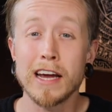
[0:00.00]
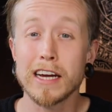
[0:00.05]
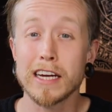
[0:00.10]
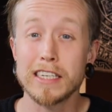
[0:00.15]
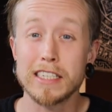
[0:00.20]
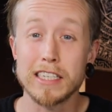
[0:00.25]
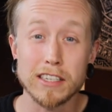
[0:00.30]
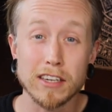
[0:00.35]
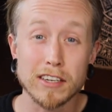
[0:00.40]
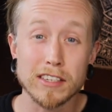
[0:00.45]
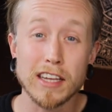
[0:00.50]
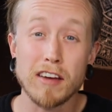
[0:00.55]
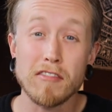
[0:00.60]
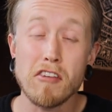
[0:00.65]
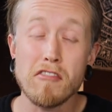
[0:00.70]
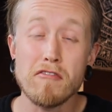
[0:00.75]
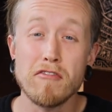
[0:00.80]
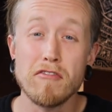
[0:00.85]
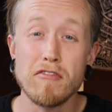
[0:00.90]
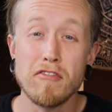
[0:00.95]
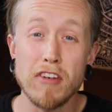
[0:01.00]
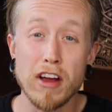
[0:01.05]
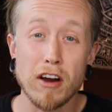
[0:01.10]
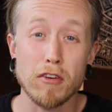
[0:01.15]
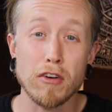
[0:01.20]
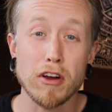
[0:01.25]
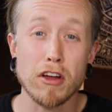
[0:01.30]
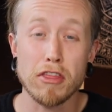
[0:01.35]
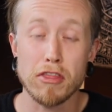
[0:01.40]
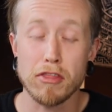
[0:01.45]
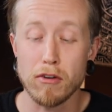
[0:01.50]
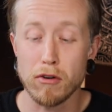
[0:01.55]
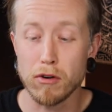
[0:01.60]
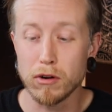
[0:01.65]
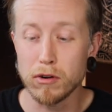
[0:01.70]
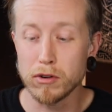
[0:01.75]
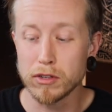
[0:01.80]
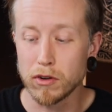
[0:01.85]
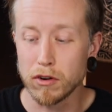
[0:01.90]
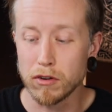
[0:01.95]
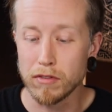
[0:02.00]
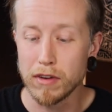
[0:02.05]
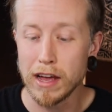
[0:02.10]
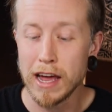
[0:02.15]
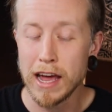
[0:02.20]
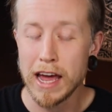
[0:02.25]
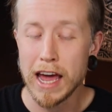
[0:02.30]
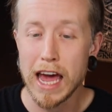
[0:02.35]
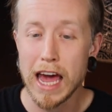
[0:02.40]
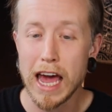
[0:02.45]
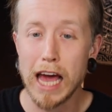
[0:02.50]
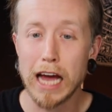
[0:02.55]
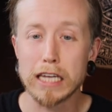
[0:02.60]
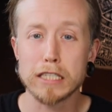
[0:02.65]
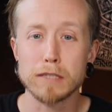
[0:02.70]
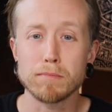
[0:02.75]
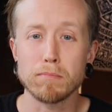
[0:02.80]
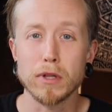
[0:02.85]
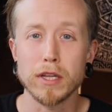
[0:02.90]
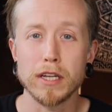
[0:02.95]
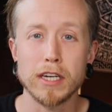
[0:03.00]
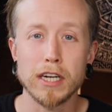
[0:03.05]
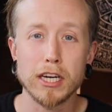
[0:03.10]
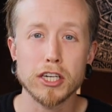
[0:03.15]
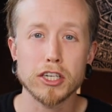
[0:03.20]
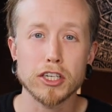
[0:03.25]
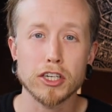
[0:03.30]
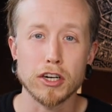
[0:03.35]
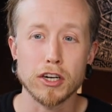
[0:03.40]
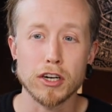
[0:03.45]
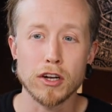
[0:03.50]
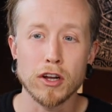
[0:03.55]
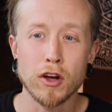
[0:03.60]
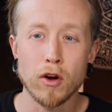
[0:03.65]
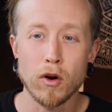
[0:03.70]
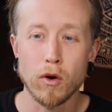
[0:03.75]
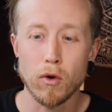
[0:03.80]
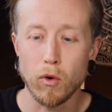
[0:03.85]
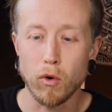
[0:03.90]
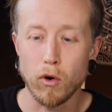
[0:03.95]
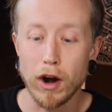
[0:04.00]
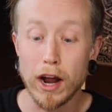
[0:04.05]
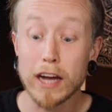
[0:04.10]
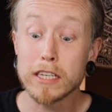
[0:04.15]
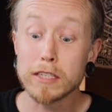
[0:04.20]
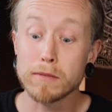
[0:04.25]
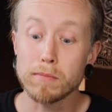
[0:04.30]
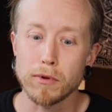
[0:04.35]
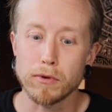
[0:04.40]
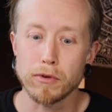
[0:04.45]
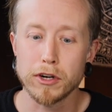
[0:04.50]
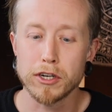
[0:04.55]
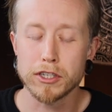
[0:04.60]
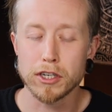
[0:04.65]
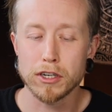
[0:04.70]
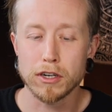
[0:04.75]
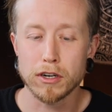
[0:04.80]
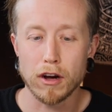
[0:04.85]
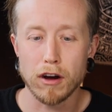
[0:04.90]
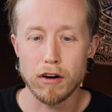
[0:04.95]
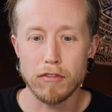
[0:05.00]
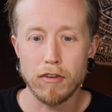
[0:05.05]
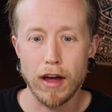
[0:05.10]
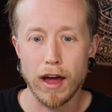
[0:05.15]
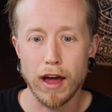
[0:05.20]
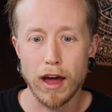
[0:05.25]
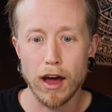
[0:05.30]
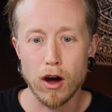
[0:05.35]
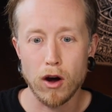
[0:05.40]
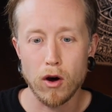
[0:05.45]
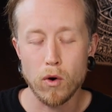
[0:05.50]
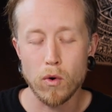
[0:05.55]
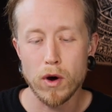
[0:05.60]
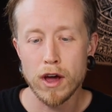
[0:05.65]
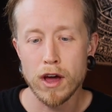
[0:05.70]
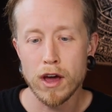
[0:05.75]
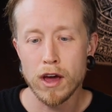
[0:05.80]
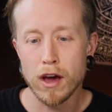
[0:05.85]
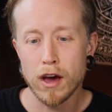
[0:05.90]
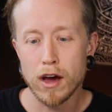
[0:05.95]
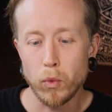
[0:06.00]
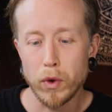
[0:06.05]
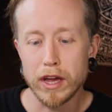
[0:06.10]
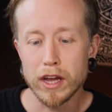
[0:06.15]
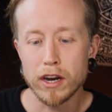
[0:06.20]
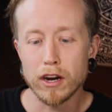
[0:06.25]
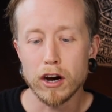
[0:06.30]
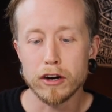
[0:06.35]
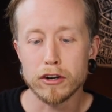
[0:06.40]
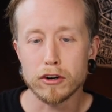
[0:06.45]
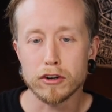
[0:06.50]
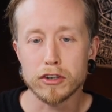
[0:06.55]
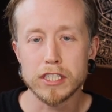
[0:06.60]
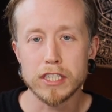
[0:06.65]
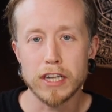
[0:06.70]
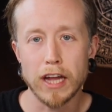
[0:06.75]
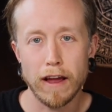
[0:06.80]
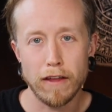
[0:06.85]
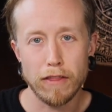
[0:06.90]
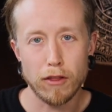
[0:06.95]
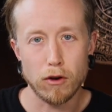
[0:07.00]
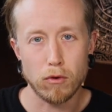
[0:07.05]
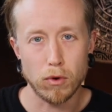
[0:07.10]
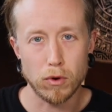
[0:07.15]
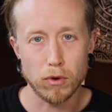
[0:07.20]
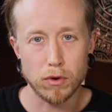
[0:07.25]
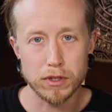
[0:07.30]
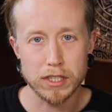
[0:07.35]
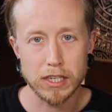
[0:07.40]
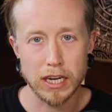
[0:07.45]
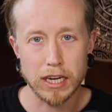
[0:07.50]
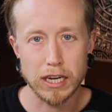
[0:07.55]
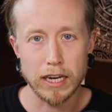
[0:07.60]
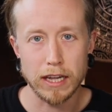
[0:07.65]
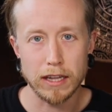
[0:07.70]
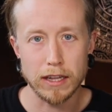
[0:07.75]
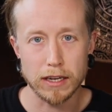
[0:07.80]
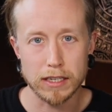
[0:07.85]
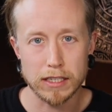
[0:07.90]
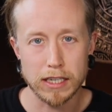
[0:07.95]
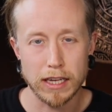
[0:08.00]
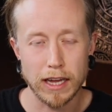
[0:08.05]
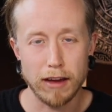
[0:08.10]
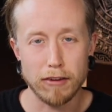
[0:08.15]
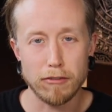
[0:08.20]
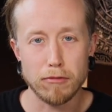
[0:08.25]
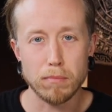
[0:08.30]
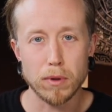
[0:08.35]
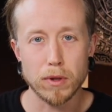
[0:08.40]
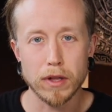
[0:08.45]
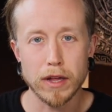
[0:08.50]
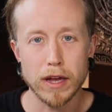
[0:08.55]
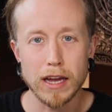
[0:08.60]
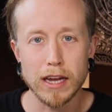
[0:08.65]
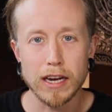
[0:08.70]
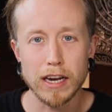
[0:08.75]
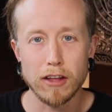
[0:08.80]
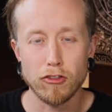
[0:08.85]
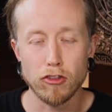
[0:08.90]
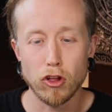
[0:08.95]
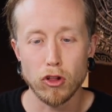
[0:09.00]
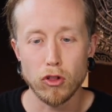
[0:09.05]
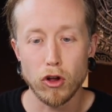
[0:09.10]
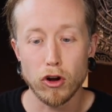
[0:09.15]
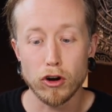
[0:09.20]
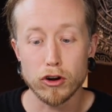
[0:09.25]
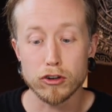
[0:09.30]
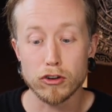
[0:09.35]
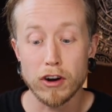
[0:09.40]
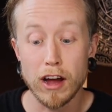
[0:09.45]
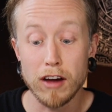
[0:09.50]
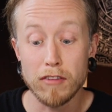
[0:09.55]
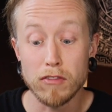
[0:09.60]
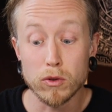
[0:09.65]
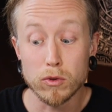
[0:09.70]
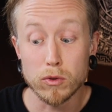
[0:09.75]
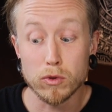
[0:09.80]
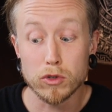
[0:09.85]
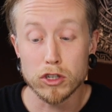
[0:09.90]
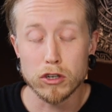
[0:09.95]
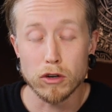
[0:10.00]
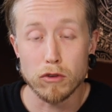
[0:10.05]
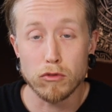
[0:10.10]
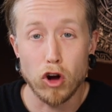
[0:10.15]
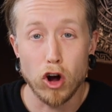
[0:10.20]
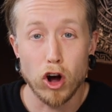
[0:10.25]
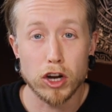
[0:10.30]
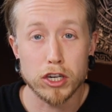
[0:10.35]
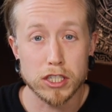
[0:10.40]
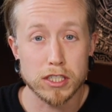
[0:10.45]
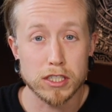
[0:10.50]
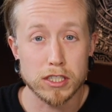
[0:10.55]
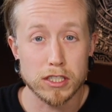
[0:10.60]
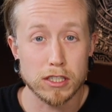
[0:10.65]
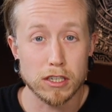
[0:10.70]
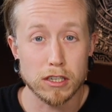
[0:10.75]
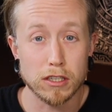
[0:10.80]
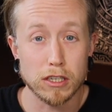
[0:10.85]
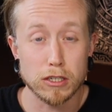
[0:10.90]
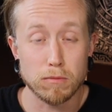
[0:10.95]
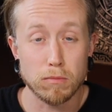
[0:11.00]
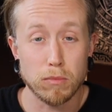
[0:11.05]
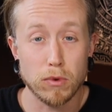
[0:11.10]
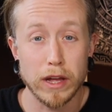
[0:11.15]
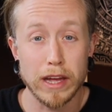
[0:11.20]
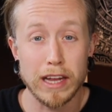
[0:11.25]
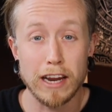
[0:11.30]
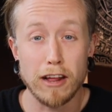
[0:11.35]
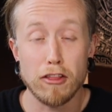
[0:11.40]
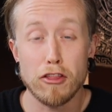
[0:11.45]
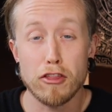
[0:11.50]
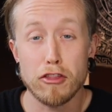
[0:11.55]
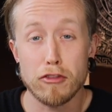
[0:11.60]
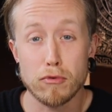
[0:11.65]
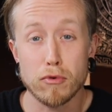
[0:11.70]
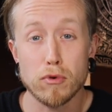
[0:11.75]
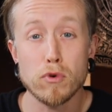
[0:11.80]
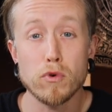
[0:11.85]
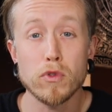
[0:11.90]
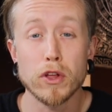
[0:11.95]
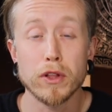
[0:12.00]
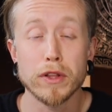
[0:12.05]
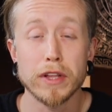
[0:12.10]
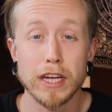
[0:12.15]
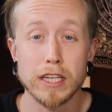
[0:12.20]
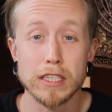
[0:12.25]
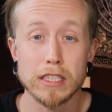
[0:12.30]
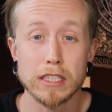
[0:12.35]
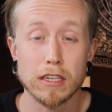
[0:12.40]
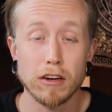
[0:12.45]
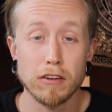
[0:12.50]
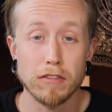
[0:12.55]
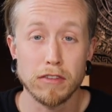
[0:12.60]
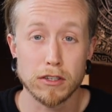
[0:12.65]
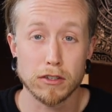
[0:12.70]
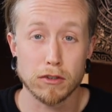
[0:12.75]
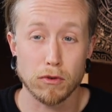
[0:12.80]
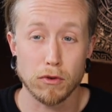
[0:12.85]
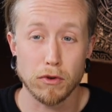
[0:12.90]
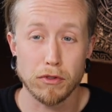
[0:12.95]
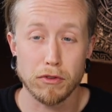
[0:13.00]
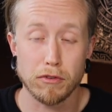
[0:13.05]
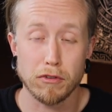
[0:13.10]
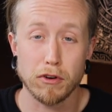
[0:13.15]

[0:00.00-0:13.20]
because he does have a very thorough sort of explanation or exploration of how we can understand the role psychedelics have played in the larger evolution of consciousness on this planet through the lens of integral